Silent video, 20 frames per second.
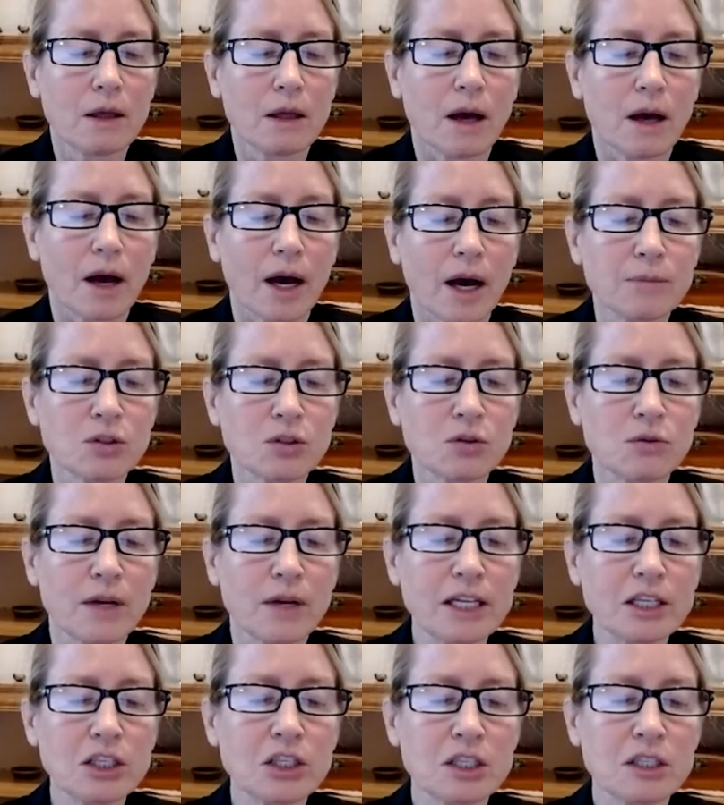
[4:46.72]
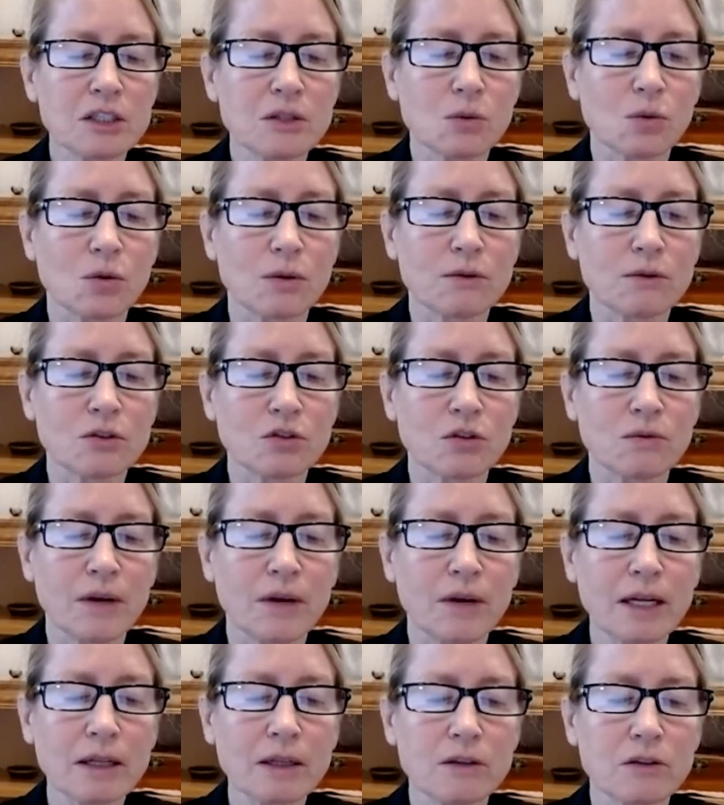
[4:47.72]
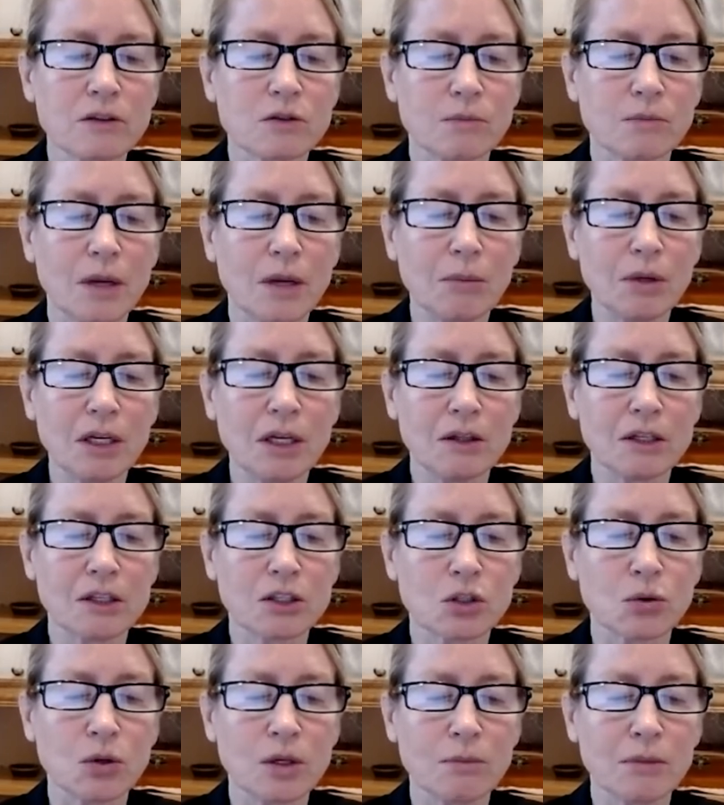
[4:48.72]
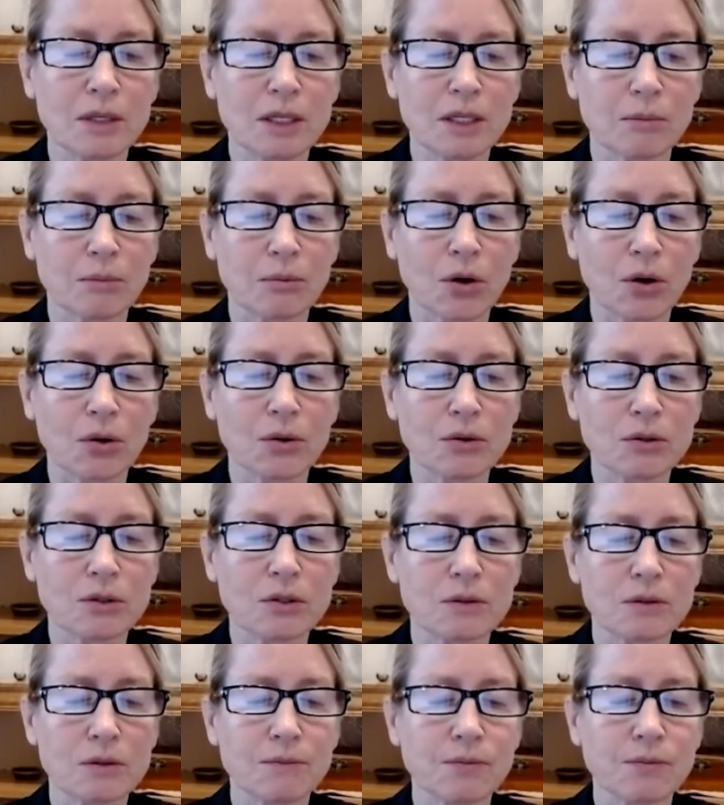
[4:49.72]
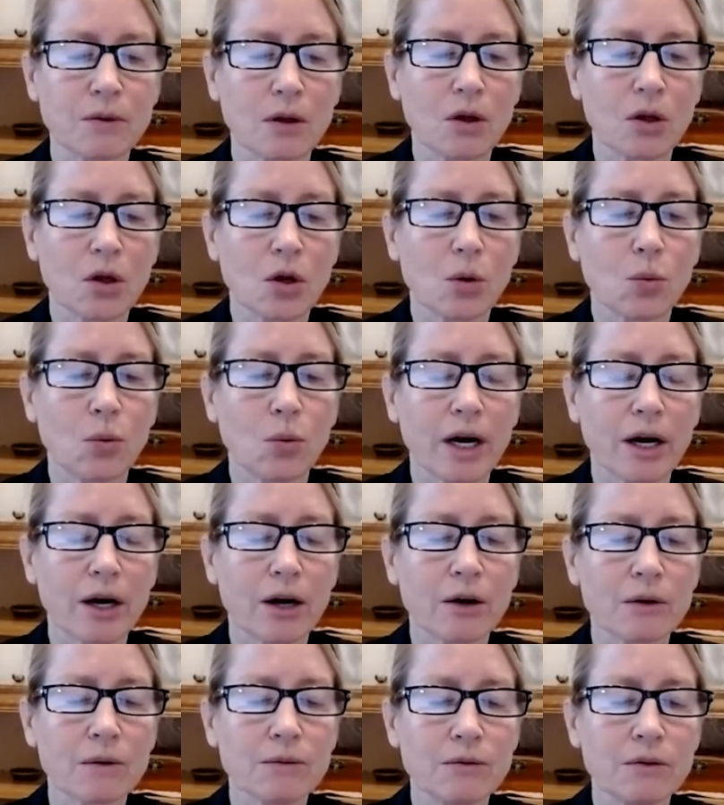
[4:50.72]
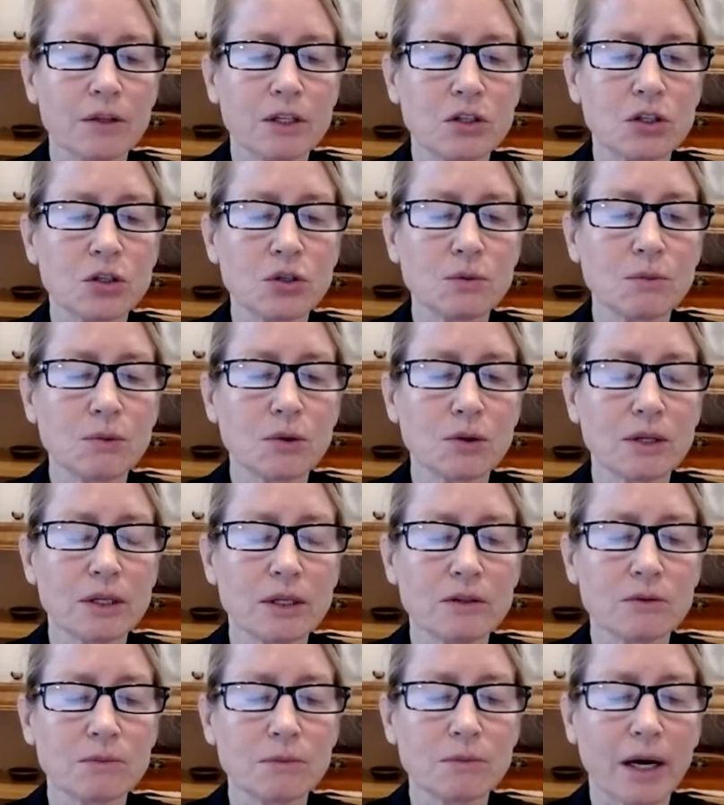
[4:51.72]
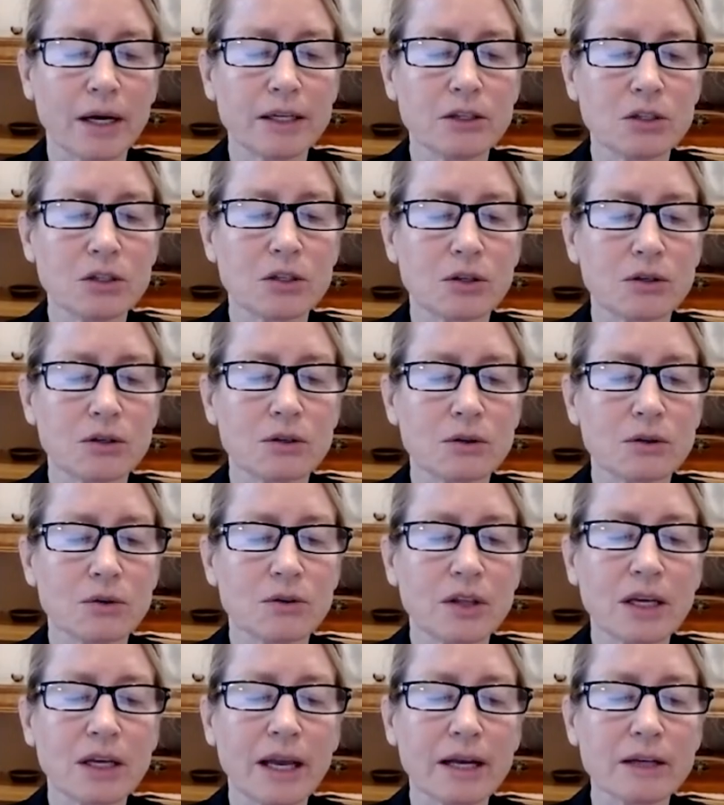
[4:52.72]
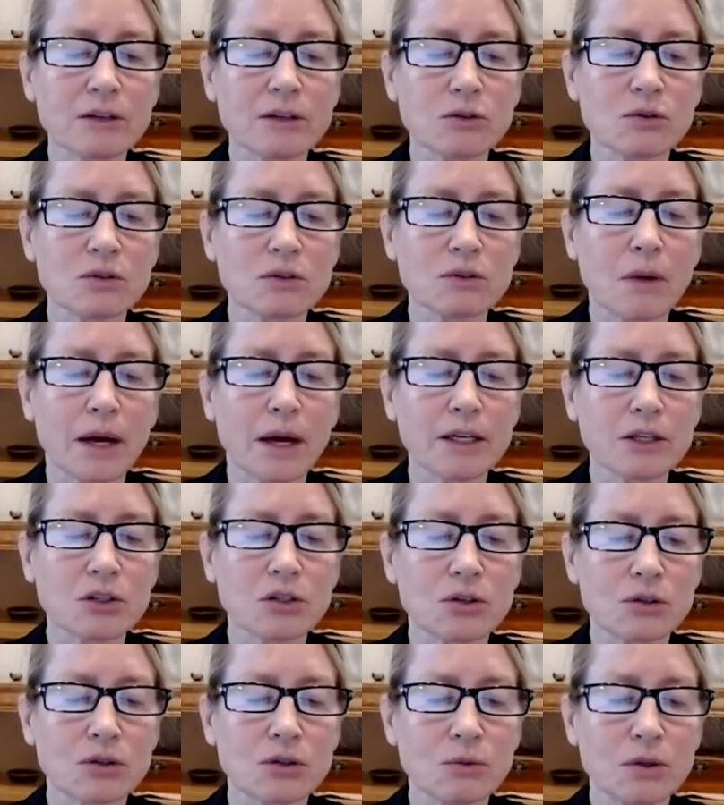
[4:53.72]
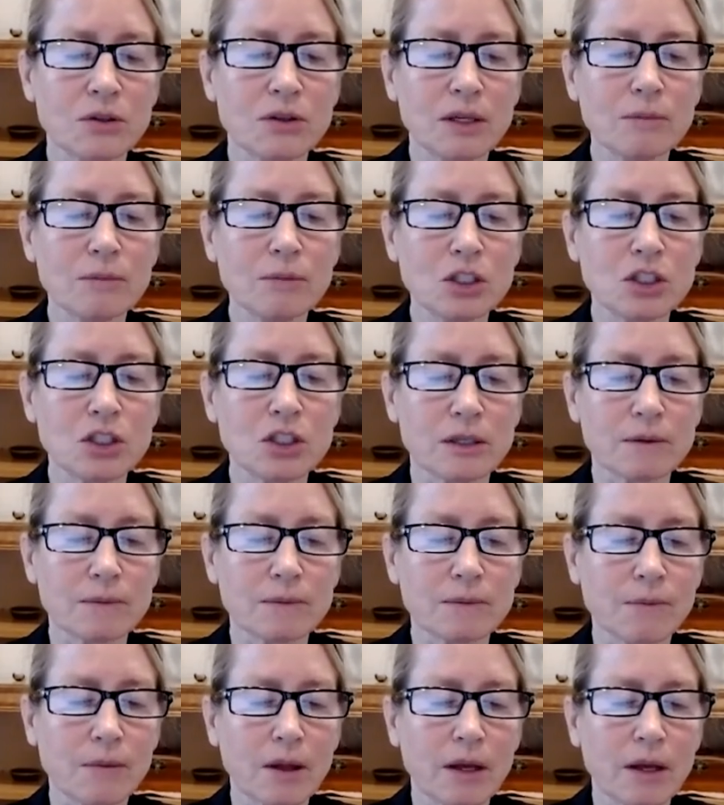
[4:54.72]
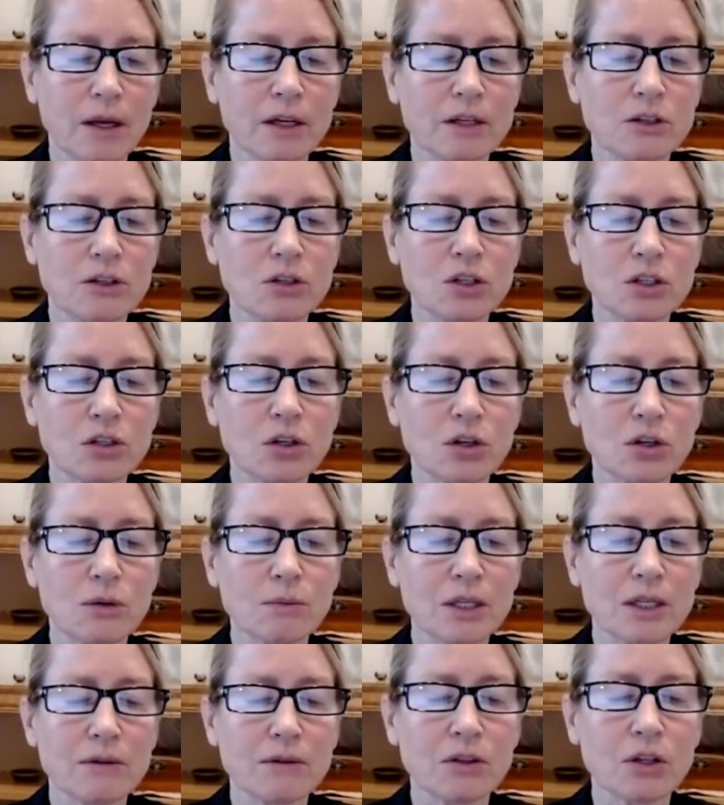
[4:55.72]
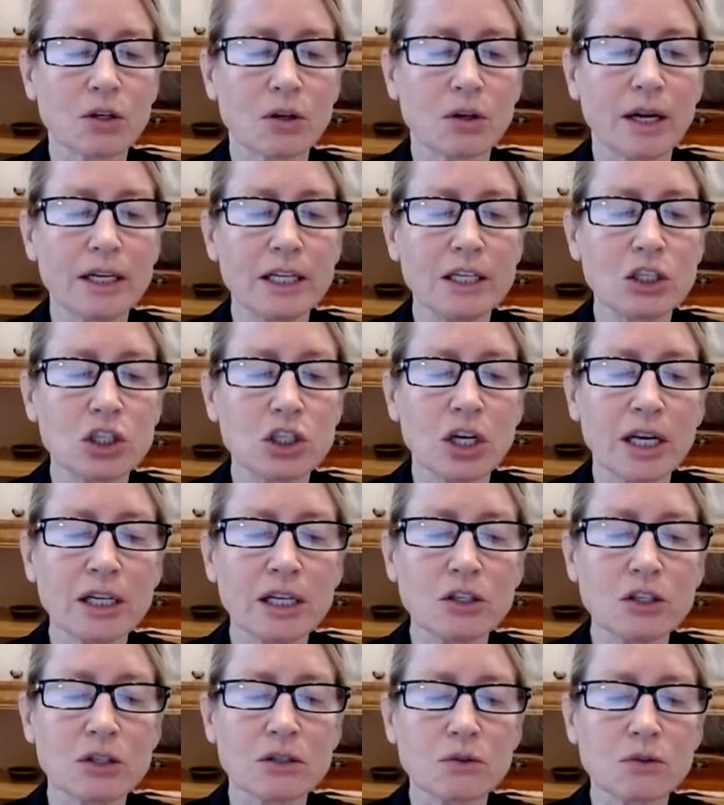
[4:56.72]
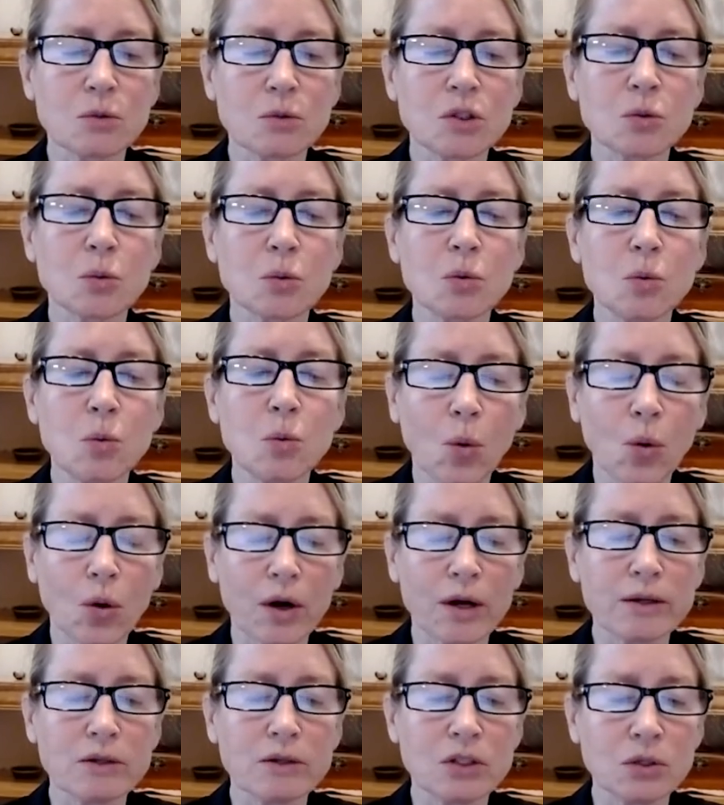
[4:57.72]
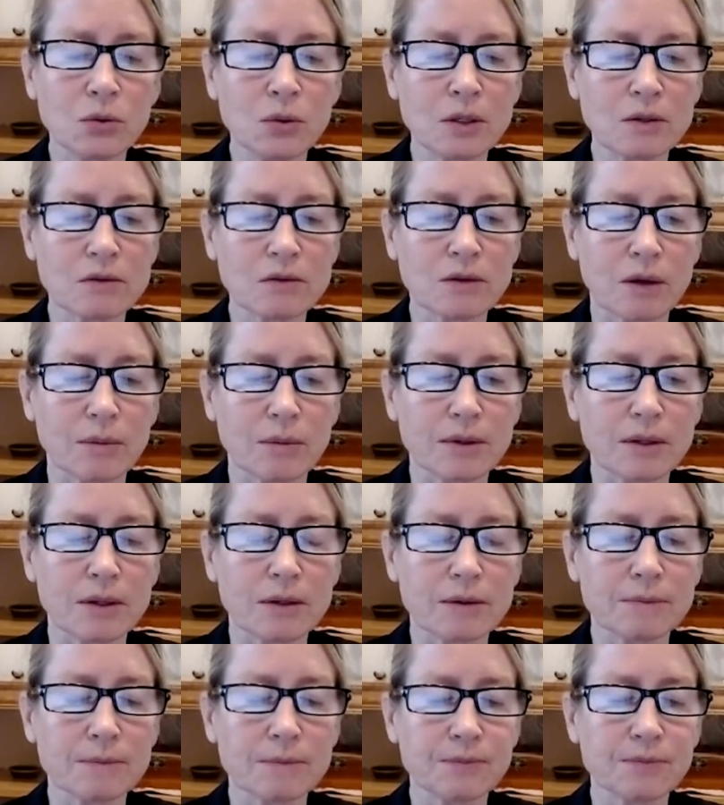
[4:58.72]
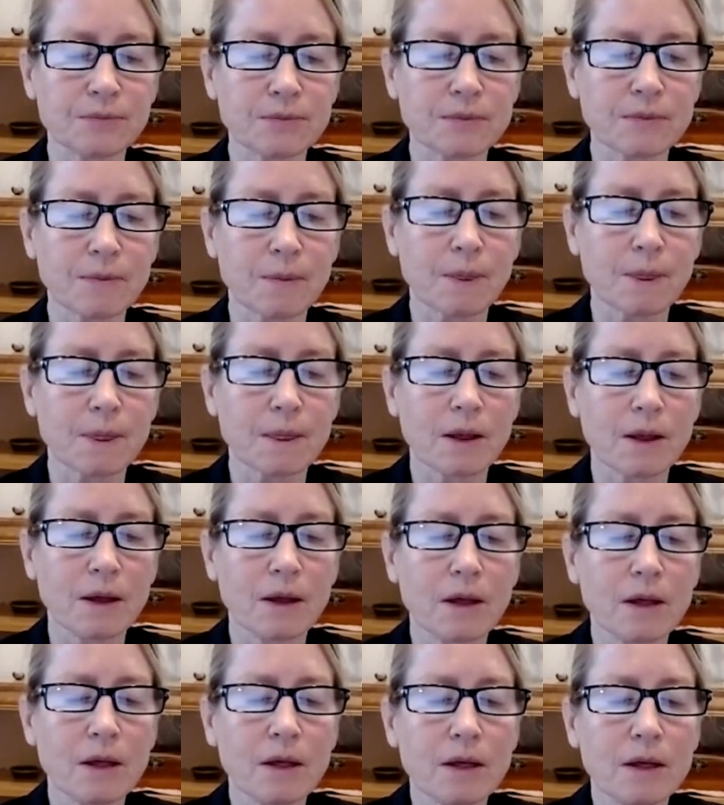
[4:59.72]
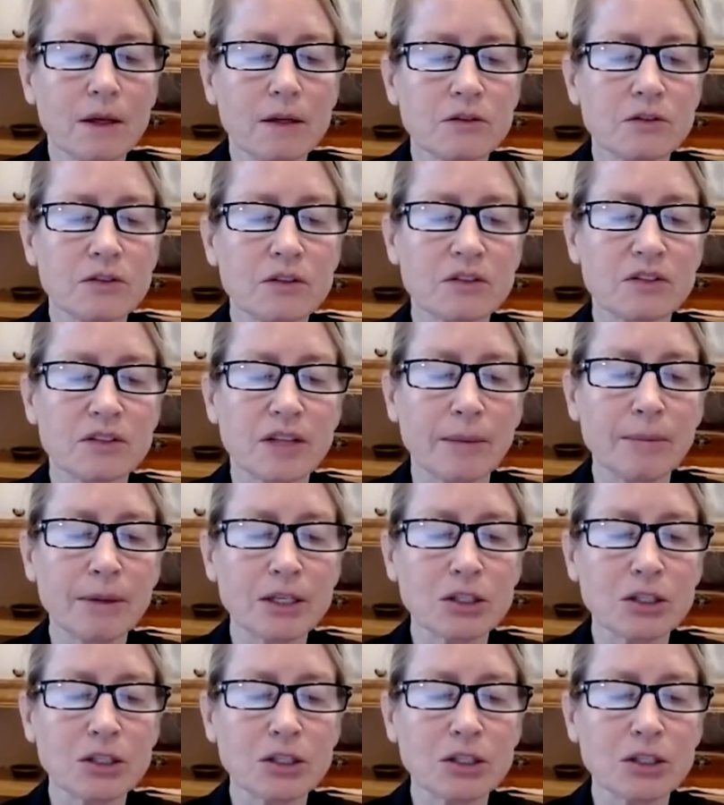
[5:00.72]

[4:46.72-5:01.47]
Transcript: Observation or surveillance may be the treatment approach, where the tumor is monitored or the cancer is monitored with imaging to determine if there are any changes which would warrant doing something. Systemic